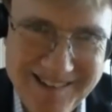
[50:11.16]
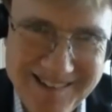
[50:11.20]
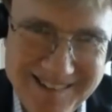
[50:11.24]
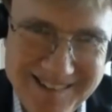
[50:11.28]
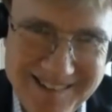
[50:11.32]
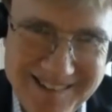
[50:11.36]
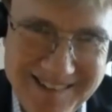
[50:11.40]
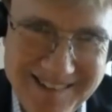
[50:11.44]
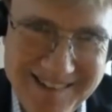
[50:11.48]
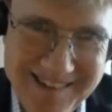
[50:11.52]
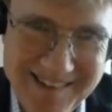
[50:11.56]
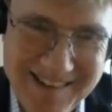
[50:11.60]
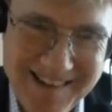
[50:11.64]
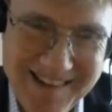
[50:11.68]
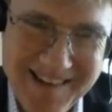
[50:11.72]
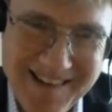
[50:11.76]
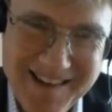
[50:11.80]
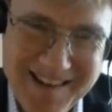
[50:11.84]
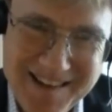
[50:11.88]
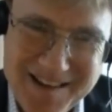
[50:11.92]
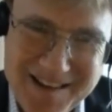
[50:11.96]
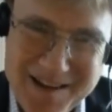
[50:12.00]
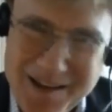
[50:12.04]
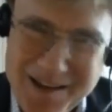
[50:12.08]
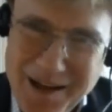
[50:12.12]
I
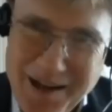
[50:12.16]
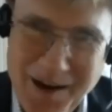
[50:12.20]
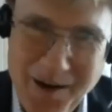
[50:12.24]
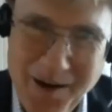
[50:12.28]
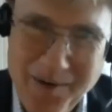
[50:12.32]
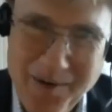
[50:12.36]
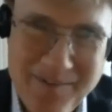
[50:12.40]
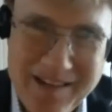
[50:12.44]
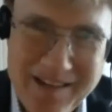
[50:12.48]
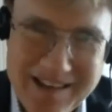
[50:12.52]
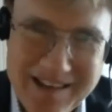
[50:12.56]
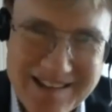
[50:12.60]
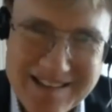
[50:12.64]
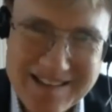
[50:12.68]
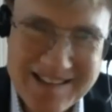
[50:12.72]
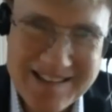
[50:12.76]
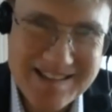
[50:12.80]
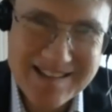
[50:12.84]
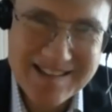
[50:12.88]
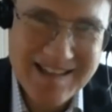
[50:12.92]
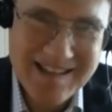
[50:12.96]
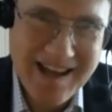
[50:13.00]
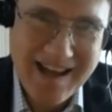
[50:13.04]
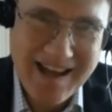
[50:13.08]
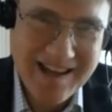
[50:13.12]
mean, it's
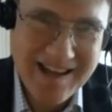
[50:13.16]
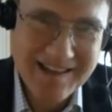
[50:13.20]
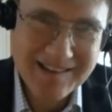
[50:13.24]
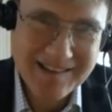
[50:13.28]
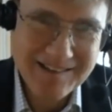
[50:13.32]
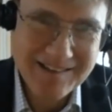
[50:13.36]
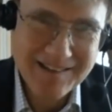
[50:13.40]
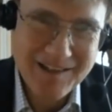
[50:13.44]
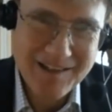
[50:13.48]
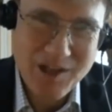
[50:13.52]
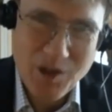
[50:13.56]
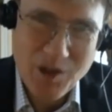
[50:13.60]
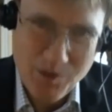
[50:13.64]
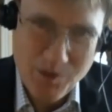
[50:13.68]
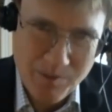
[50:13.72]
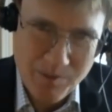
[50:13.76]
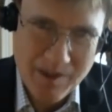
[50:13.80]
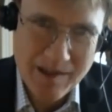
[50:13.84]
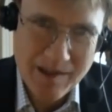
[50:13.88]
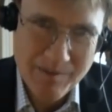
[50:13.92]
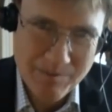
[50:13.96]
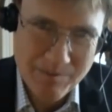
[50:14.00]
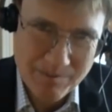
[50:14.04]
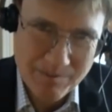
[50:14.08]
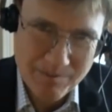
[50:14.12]
just not.
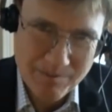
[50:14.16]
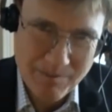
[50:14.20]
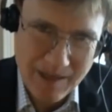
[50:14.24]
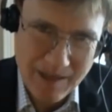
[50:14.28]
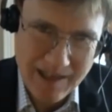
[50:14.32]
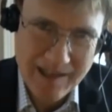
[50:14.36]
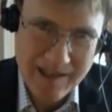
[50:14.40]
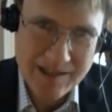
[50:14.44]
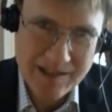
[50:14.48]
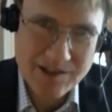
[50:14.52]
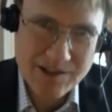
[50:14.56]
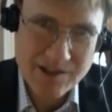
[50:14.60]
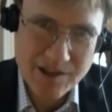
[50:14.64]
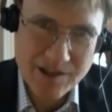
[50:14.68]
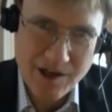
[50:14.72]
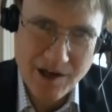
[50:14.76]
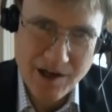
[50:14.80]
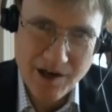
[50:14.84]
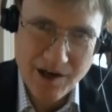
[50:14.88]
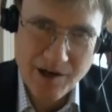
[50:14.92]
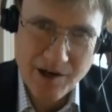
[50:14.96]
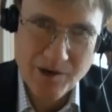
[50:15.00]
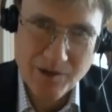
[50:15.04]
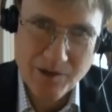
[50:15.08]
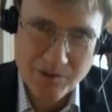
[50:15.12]
Human beings
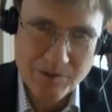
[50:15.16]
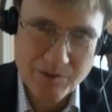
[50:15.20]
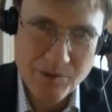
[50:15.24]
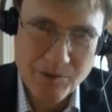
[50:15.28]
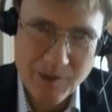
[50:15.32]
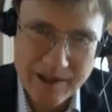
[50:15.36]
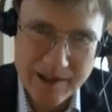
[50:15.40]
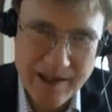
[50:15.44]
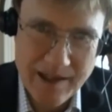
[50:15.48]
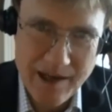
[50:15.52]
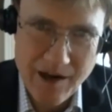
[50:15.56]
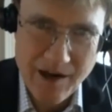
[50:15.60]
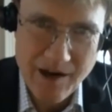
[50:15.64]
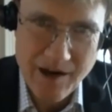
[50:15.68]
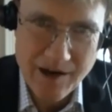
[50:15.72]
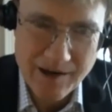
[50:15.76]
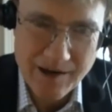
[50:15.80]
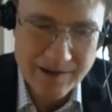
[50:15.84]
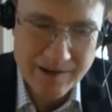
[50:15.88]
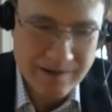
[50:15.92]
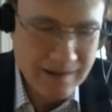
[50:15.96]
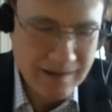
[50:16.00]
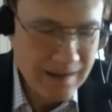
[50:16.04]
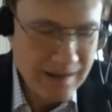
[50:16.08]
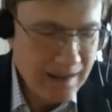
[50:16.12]
are what they
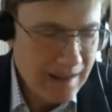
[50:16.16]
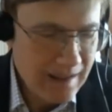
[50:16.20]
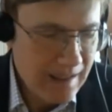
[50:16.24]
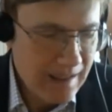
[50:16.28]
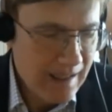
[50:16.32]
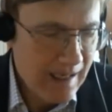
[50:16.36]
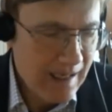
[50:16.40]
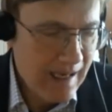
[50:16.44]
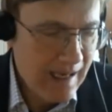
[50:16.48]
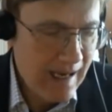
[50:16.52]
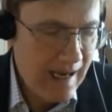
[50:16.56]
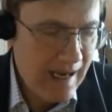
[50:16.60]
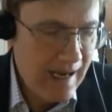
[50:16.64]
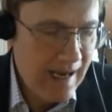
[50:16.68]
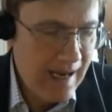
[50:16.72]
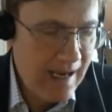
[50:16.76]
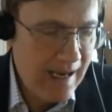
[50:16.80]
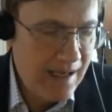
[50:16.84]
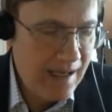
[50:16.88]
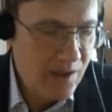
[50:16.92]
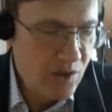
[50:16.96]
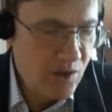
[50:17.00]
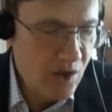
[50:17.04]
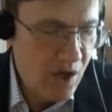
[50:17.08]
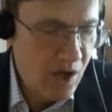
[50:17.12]
are.
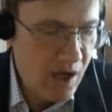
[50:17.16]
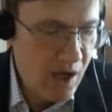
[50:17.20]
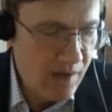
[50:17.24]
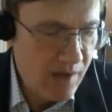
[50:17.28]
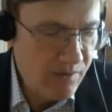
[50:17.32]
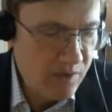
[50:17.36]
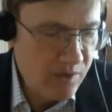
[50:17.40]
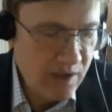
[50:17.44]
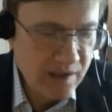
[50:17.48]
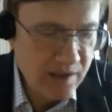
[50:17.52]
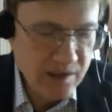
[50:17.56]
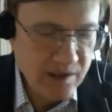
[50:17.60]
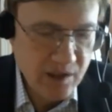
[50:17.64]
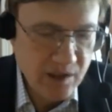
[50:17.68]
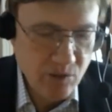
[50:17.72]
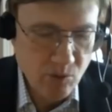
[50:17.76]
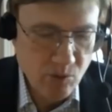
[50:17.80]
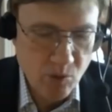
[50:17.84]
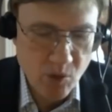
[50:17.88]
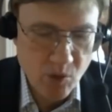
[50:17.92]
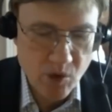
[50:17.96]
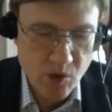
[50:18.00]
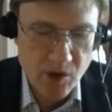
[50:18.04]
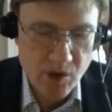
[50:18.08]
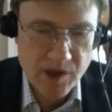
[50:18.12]
And conflict and
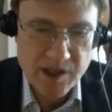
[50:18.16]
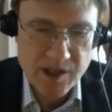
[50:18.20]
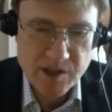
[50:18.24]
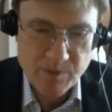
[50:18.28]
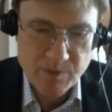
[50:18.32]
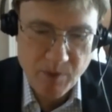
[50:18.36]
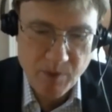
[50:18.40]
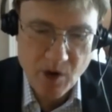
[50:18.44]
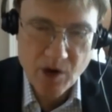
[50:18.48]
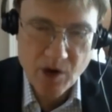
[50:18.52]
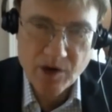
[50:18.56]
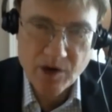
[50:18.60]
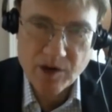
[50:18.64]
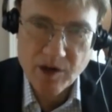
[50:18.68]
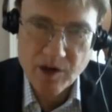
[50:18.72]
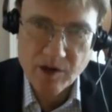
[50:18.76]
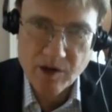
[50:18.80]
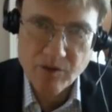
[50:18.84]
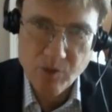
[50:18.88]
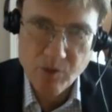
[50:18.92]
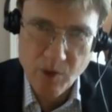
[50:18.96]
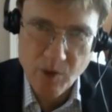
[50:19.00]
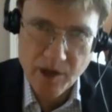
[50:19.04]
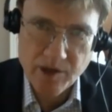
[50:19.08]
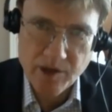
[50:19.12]
war is part
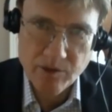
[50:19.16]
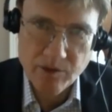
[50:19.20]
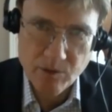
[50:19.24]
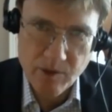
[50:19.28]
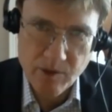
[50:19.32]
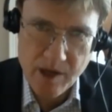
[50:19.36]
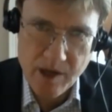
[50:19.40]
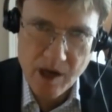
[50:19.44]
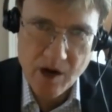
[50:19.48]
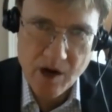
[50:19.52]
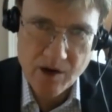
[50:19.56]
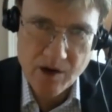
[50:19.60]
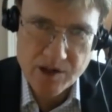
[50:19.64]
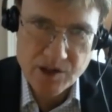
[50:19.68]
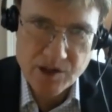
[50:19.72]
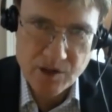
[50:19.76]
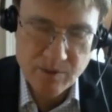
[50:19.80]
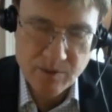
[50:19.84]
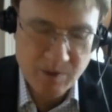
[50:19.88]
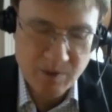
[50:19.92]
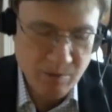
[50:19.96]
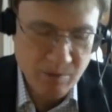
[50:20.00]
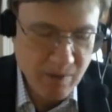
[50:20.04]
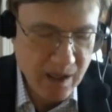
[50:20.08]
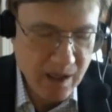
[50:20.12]
of what we are as
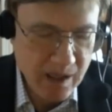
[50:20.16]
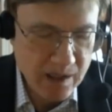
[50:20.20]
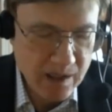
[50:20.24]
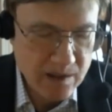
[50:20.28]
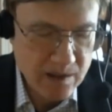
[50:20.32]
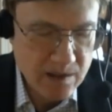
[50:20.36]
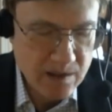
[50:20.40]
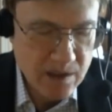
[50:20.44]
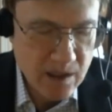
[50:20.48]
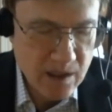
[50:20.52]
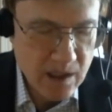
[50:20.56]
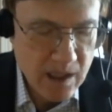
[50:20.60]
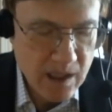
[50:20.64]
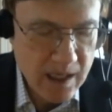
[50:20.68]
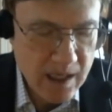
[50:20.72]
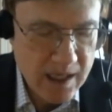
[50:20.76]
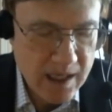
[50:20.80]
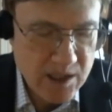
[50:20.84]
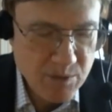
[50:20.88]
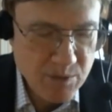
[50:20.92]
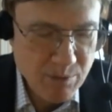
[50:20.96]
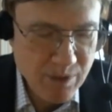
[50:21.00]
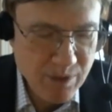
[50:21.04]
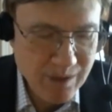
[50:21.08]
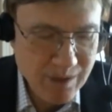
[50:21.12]
human beings.
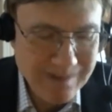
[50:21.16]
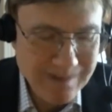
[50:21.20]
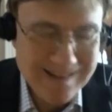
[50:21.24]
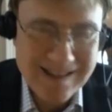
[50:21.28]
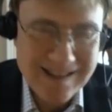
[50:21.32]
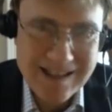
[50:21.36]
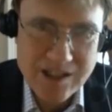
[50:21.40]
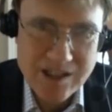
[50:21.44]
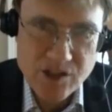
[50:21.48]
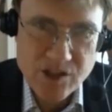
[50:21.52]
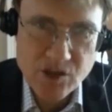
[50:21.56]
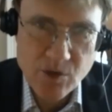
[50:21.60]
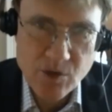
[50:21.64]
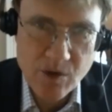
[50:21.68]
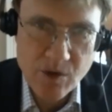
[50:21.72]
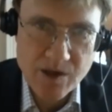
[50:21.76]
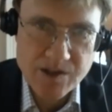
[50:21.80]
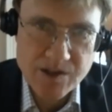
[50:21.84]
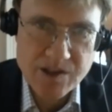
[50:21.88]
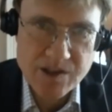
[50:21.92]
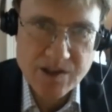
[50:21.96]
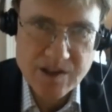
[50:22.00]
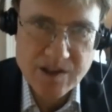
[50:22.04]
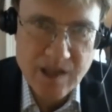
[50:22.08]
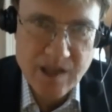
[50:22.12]
It's built into our
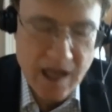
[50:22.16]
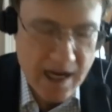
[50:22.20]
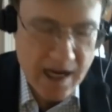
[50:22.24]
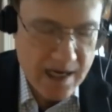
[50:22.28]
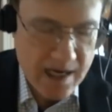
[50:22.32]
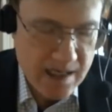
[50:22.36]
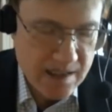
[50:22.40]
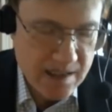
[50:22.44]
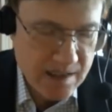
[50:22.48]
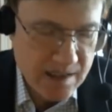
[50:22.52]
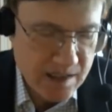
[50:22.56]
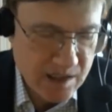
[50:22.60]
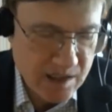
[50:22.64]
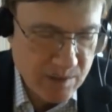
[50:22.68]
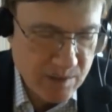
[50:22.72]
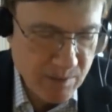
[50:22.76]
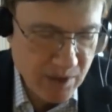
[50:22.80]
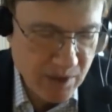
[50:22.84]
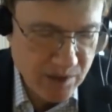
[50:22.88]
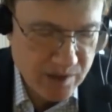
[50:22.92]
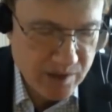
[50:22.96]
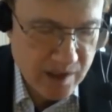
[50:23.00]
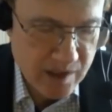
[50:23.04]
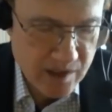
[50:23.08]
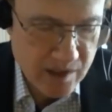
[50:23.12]
societies. It's
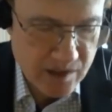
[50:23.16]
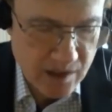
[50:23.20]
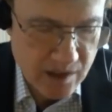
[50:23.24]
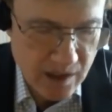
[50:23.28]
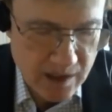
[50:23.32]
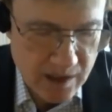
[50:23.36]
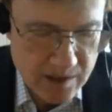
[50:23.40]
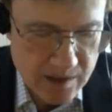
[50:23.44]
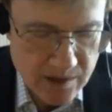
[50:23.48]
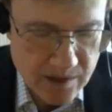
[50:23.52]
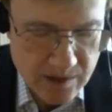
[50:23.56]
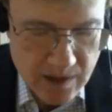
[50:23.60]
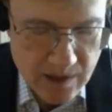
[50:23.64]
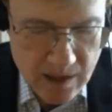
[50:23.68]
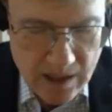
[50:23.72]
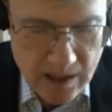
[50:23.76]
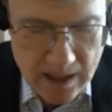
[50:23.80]
built into us.